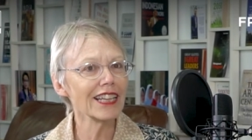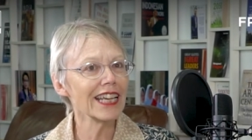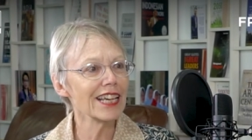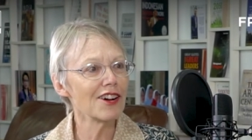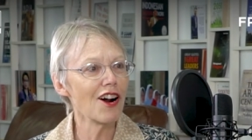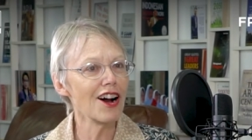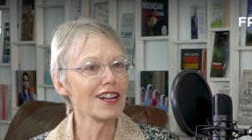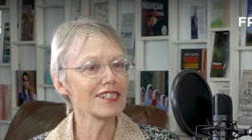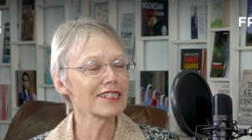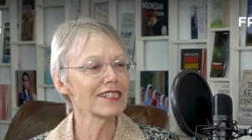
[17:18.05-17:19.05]
He
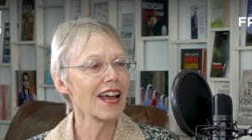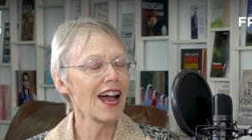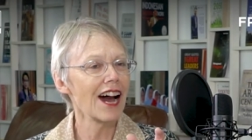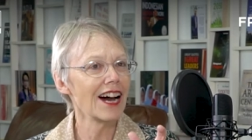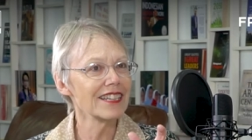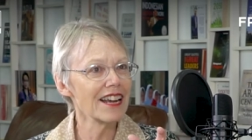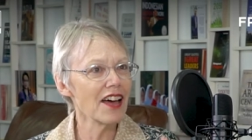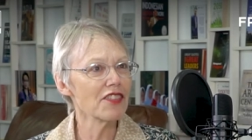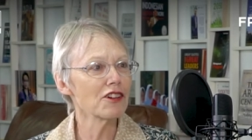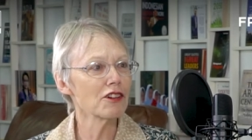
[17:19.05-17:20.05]
calls
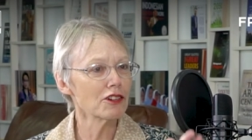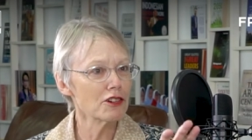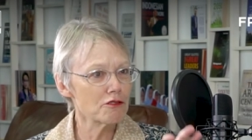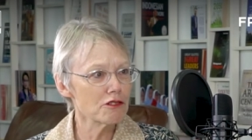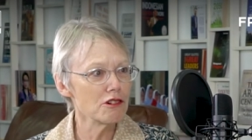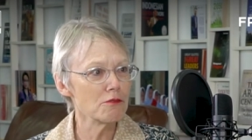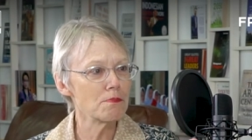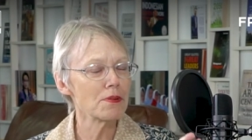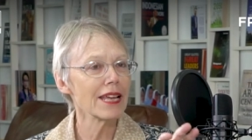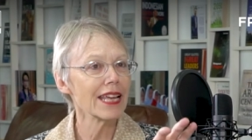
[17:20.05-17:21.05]
another group